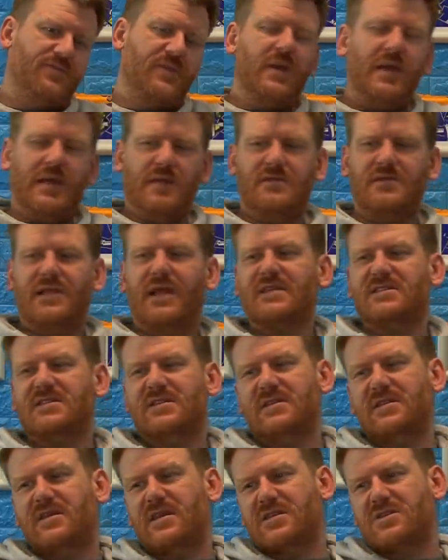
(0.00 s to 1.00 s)
Well, lads
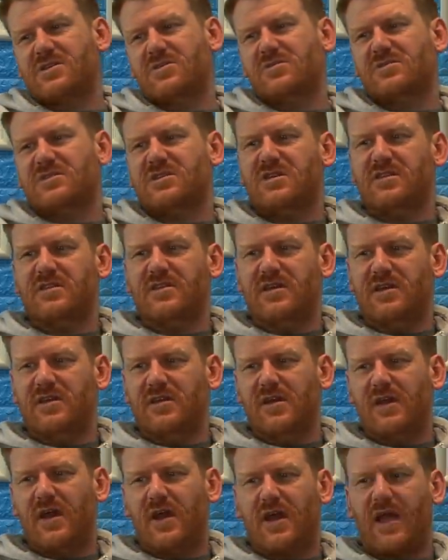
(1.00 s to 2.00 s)
in this country, in
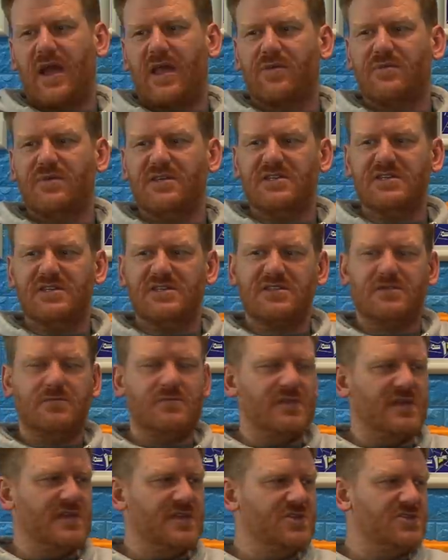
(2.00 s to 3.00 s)
the academy
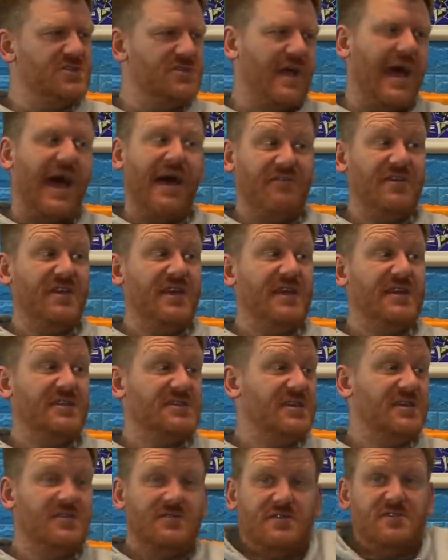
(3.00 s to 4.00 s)
system, they just have it
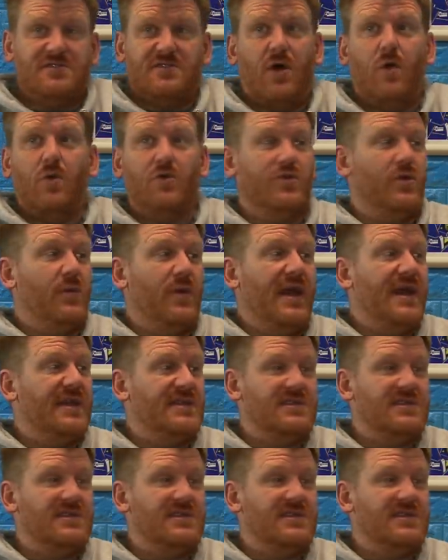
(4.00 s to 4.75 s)
easy. There's no other way.